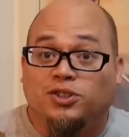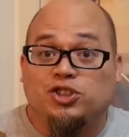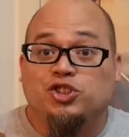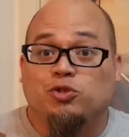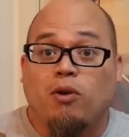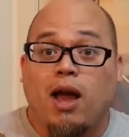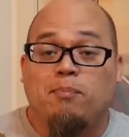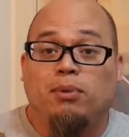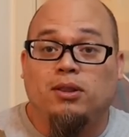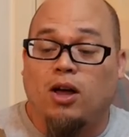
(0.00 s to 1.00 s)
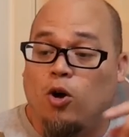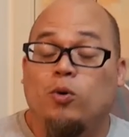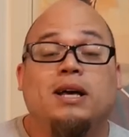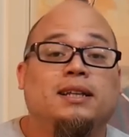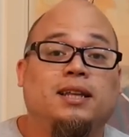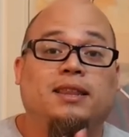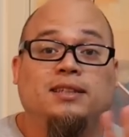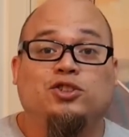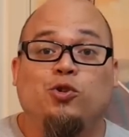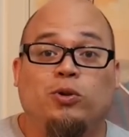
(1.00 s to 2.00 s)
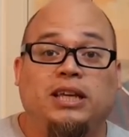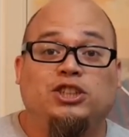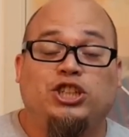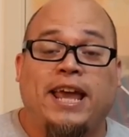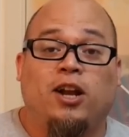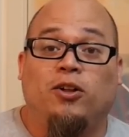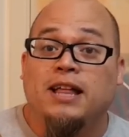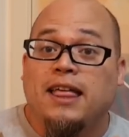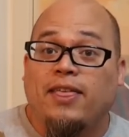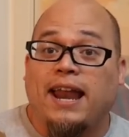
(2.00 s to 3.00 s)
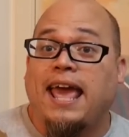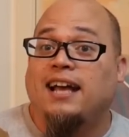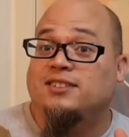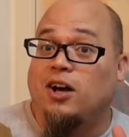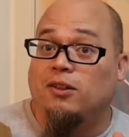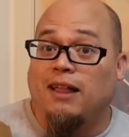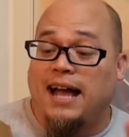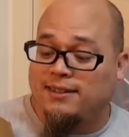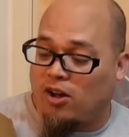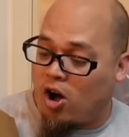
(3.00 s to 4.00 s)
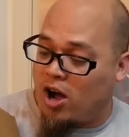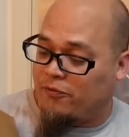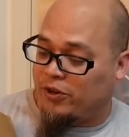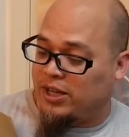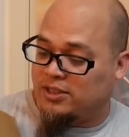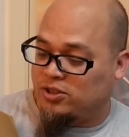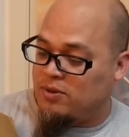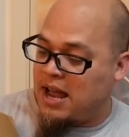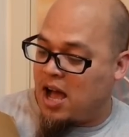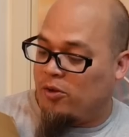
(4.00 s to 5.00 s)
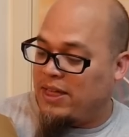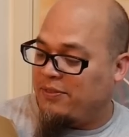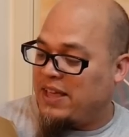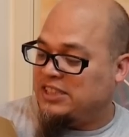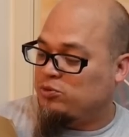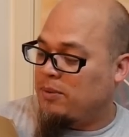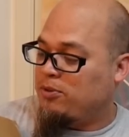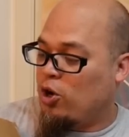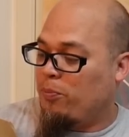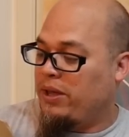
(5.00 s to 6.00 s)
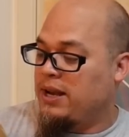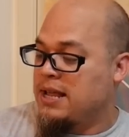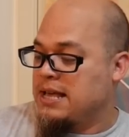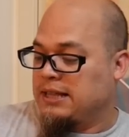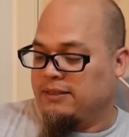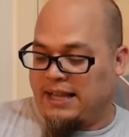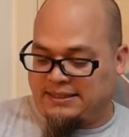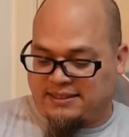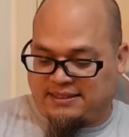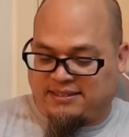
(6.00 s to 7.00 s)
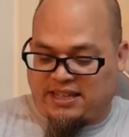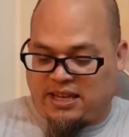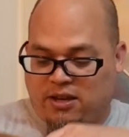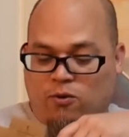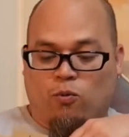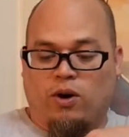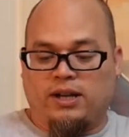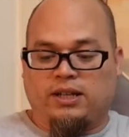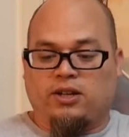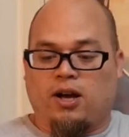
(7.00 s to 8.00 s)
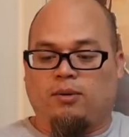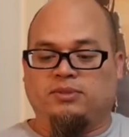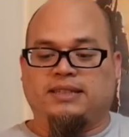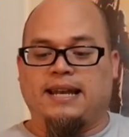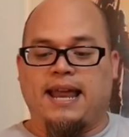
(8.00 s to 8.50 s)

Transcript: Subscribe below to this kooky channel that has a lot to offer you. So now that that's ripped open, let's see what comes